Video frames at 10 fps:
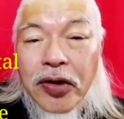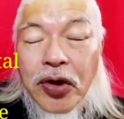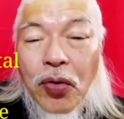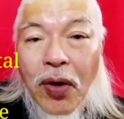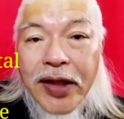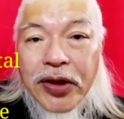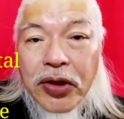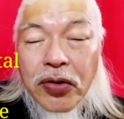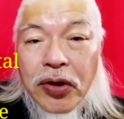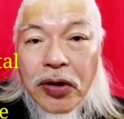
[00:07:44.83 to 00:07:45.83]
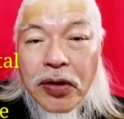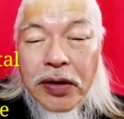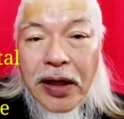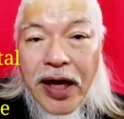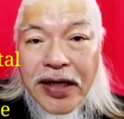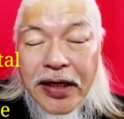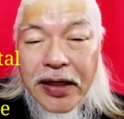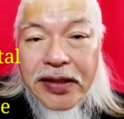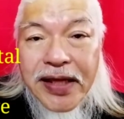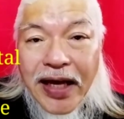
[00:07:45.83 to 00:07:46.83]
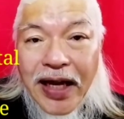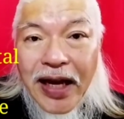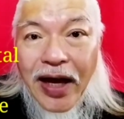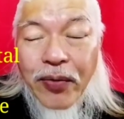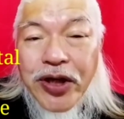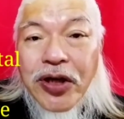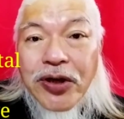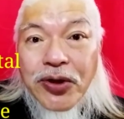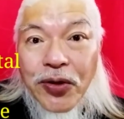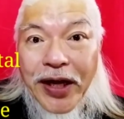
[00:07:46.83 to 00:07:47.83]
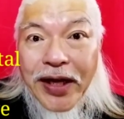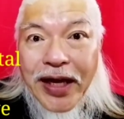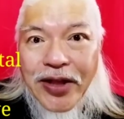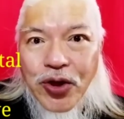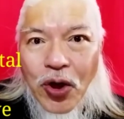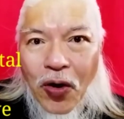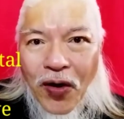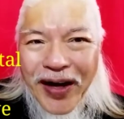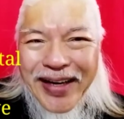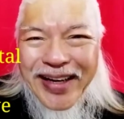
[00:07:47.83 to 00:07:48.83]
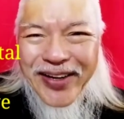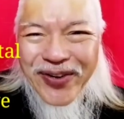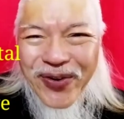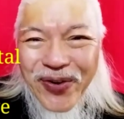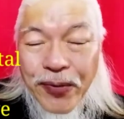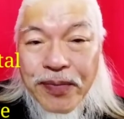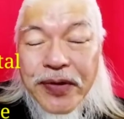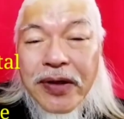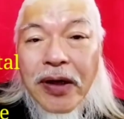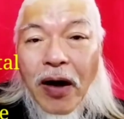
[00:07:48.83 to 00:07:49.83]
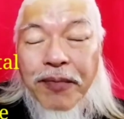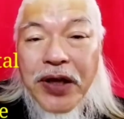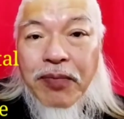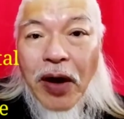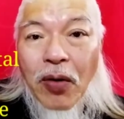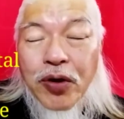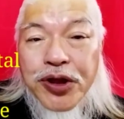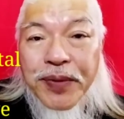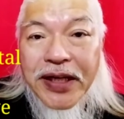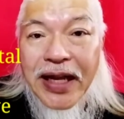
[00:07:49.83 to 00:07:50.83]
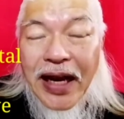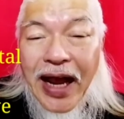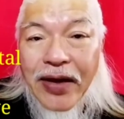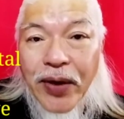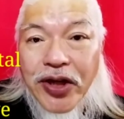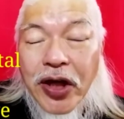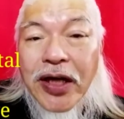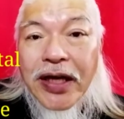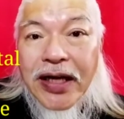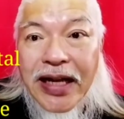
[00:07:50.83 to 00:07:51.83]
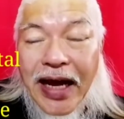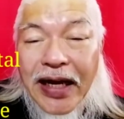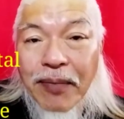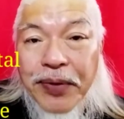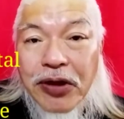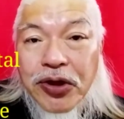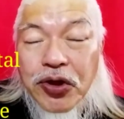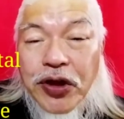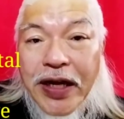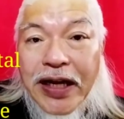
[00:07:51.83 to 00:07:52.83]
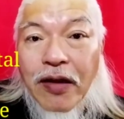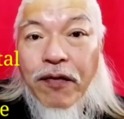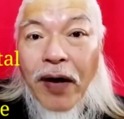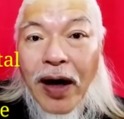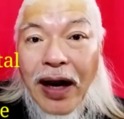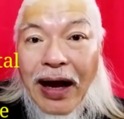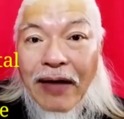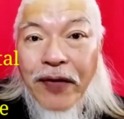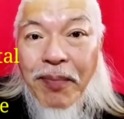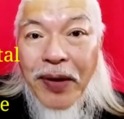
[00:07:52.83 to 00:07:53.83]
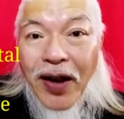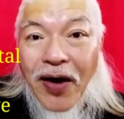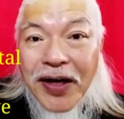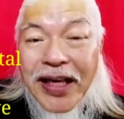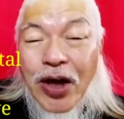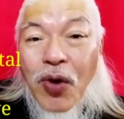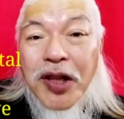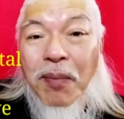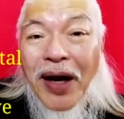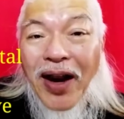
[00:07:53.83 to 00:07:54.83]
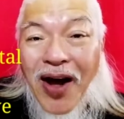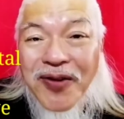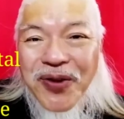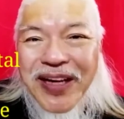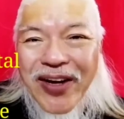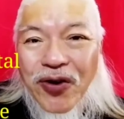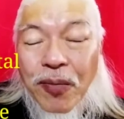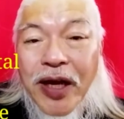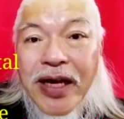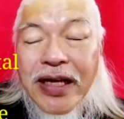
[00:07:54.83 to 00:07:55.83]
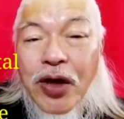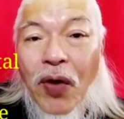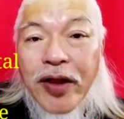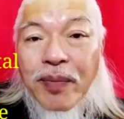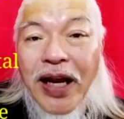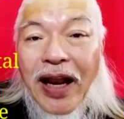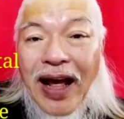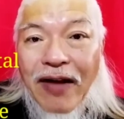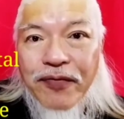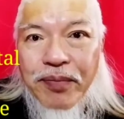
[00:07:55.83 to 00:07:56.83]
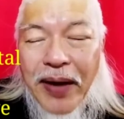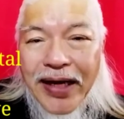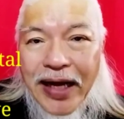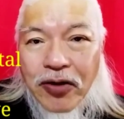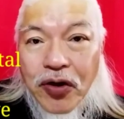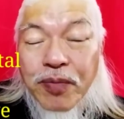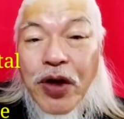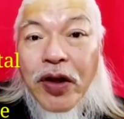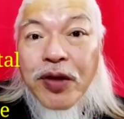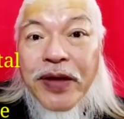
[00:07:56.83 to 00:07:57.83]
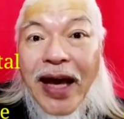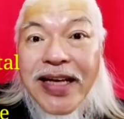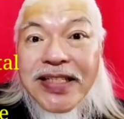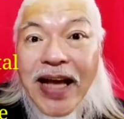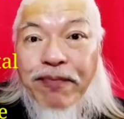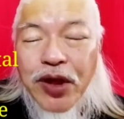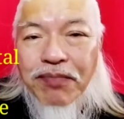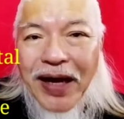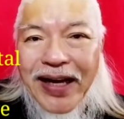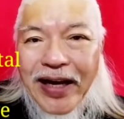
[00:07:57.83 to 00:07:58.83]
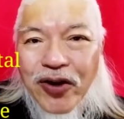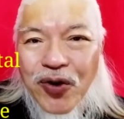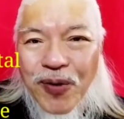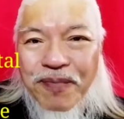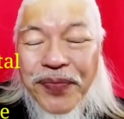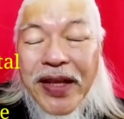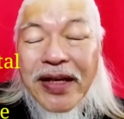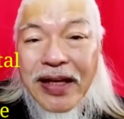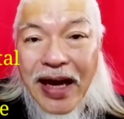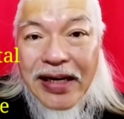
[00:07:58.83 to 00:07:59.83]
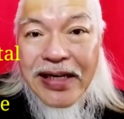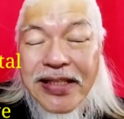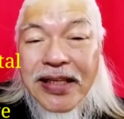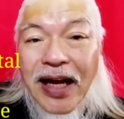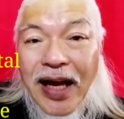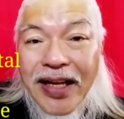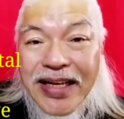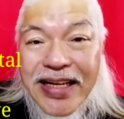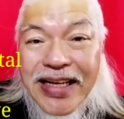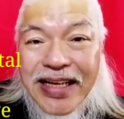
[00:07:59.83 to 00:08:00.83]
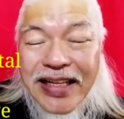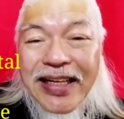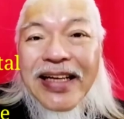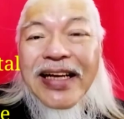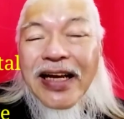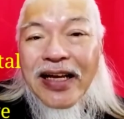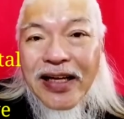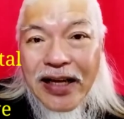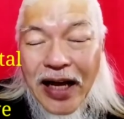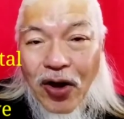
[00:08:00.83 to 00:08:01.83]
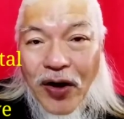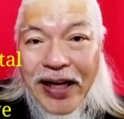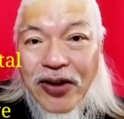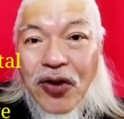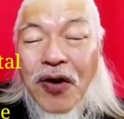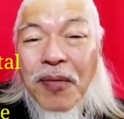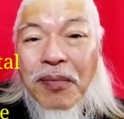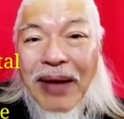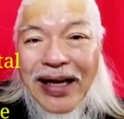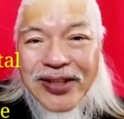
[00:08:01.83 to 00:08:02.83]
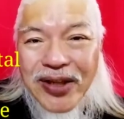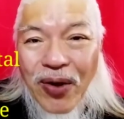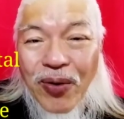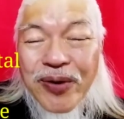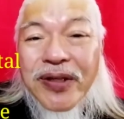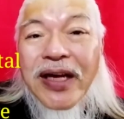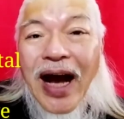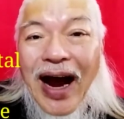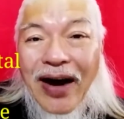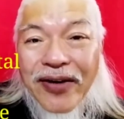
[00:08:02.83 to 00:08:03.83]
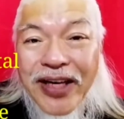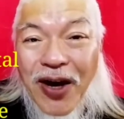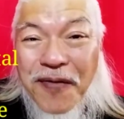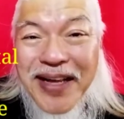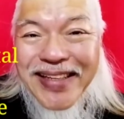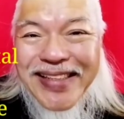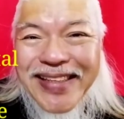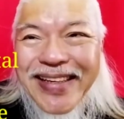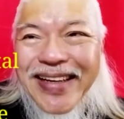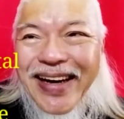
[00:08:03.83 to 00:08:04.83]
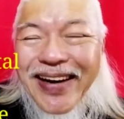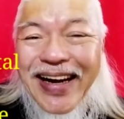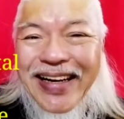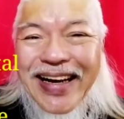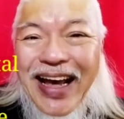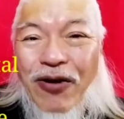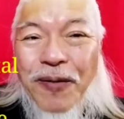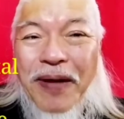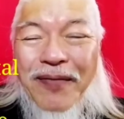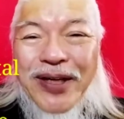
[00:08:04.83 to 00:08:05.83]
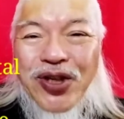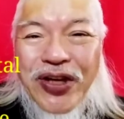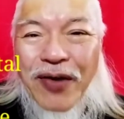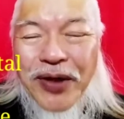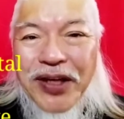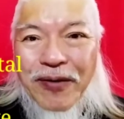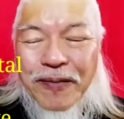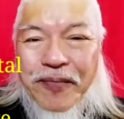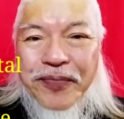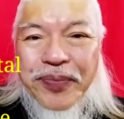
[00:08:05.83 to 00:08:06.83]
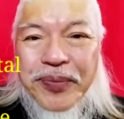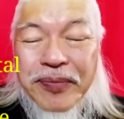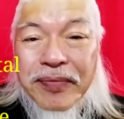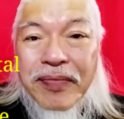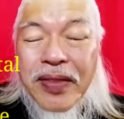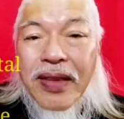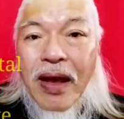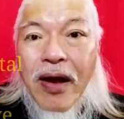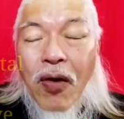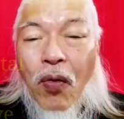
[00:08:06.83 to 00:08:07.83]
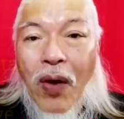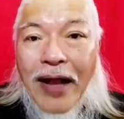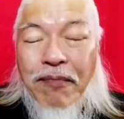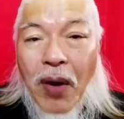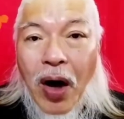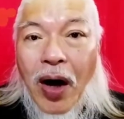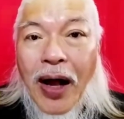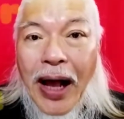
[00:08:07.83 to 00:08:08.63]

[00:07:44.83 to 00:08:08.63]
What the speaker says: you want to learn a second language so that you can join the group of people who speak that language. That appeals to the need for love and belonging. You want to belong to the group. You want to be loved by that group. You want to be accepted by that group. That a need, according to Maslow's Hierarchy of Needs. Alright, now I'm going to share with you one more